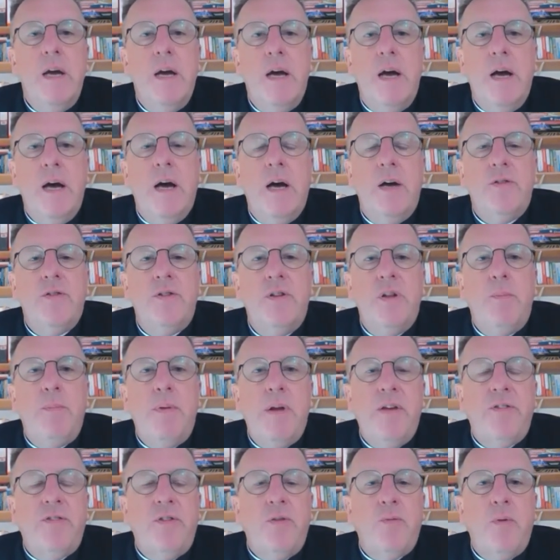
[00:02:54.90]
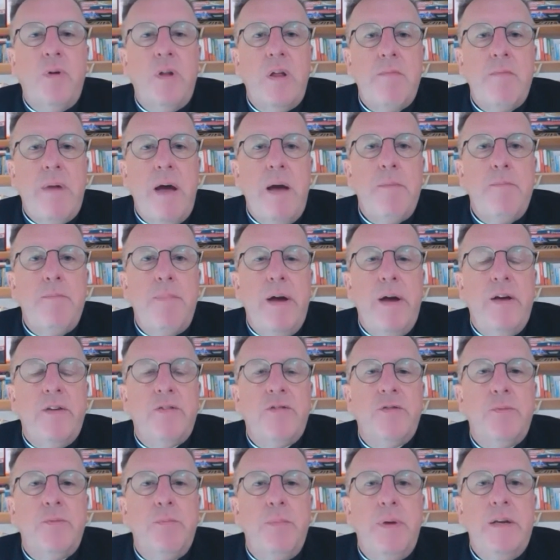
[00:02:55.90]
to the places where they might
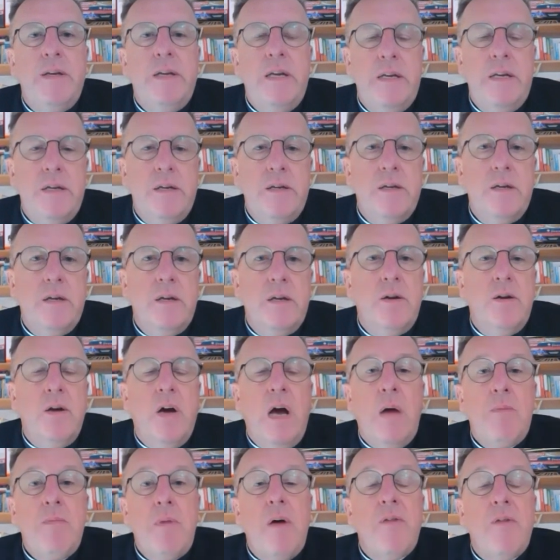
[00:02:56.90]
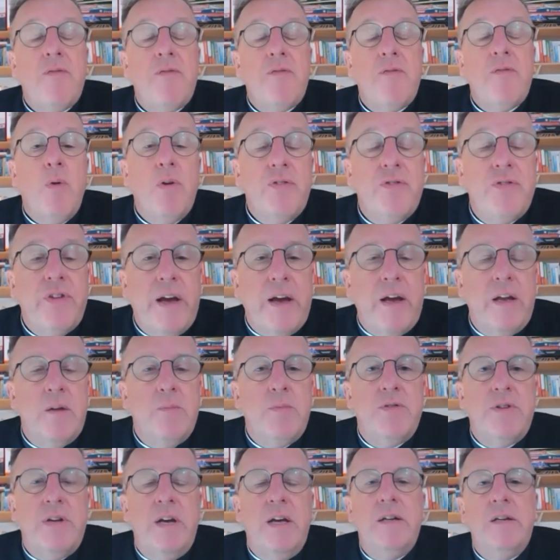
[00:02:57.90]
best be needed. Now, I'm not for one second
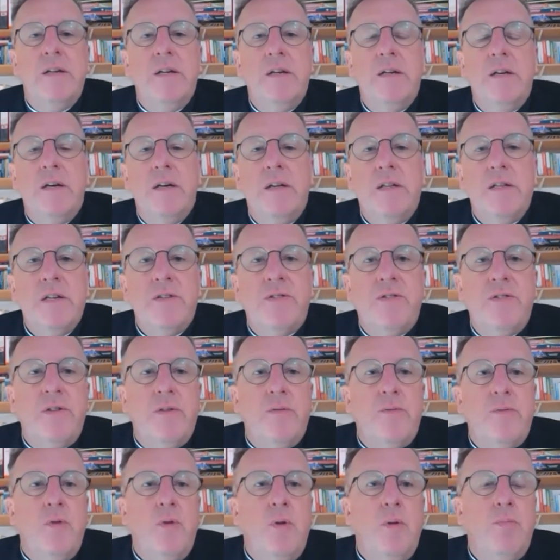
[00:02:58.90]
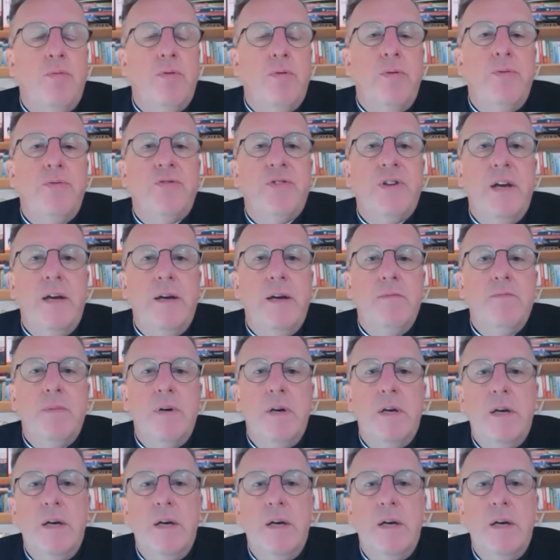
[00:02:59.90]
pretending this is a foolproof scheme,